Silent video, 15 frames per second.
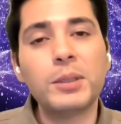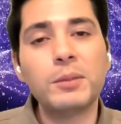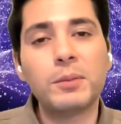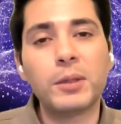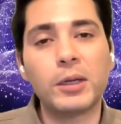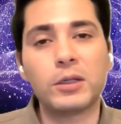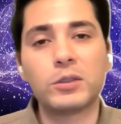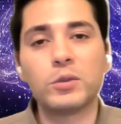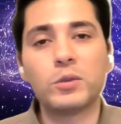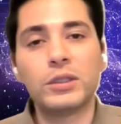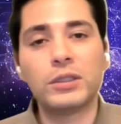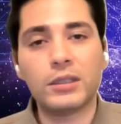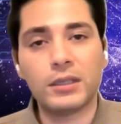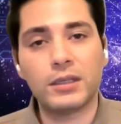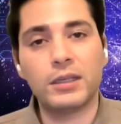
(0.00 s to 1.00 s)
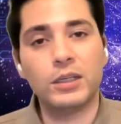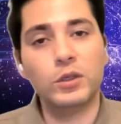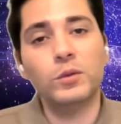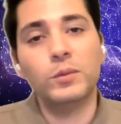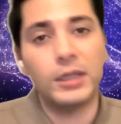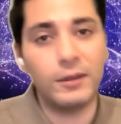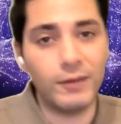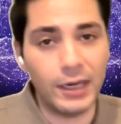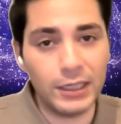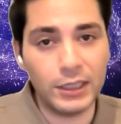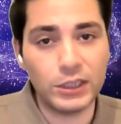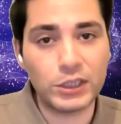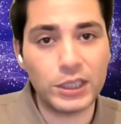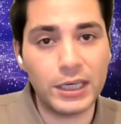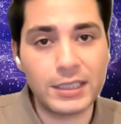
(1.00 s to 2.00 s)
People are doing human
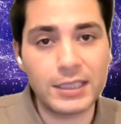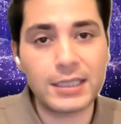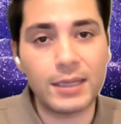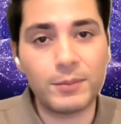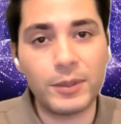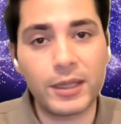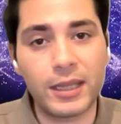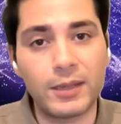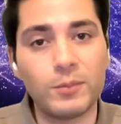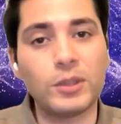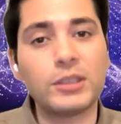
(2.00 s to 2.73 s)
evaluation as a separate thing,